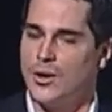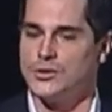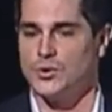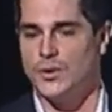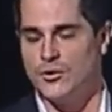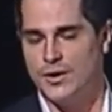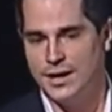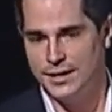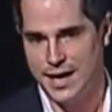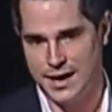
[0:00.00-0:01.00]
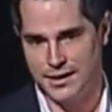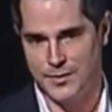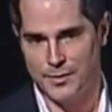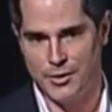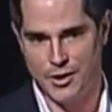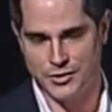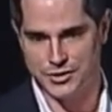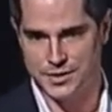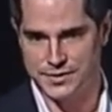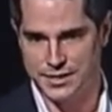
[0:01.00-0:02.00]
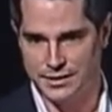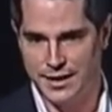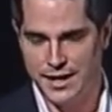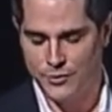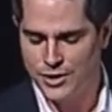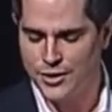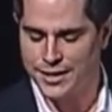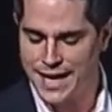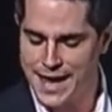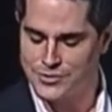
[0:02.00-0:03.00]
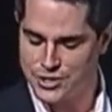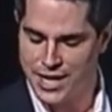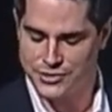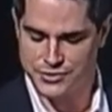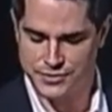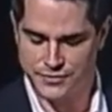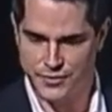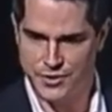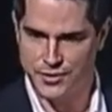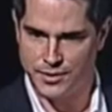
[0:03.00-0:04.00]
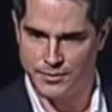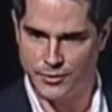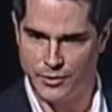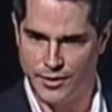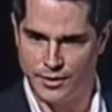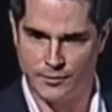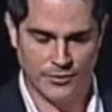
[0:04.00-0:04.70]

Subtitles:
So we created the academic partnerships that really are game changers for you, the employer,